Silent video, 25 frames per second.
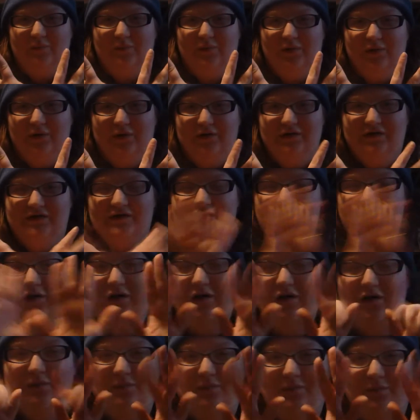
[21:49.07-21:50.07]
Peace.
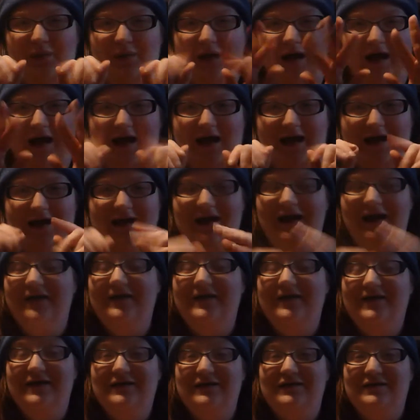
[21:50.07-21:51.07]
Bye.
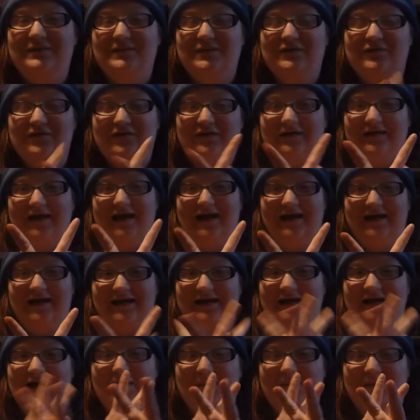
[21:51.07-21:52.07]
Thank you so much for
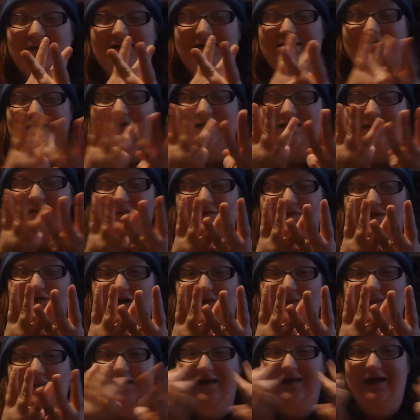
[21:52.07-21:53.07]
liking, commenting,
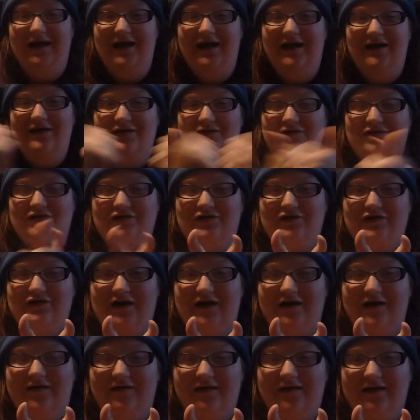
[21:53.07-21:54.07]
subscribing, and
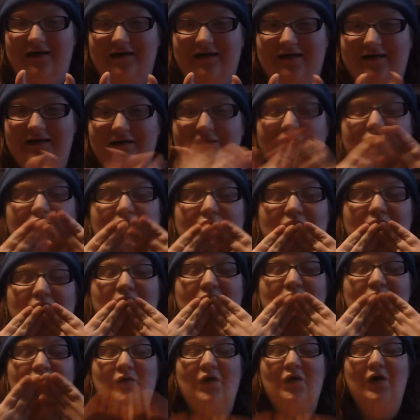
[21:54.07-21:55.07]
sharing.
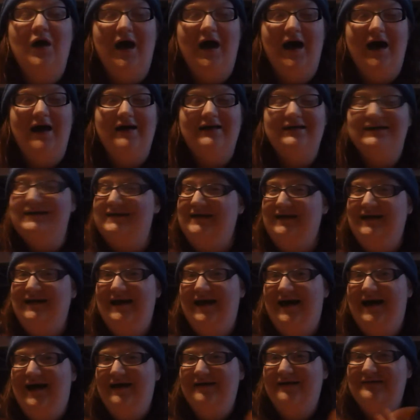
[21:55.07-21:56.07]
Mwah. See
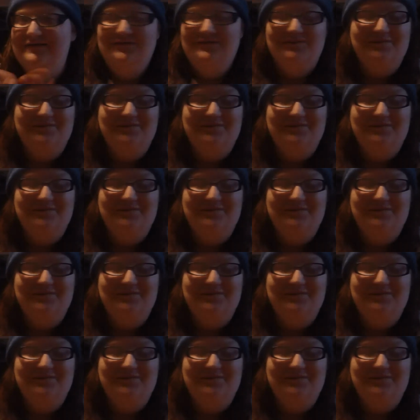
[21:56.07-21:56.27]
ya.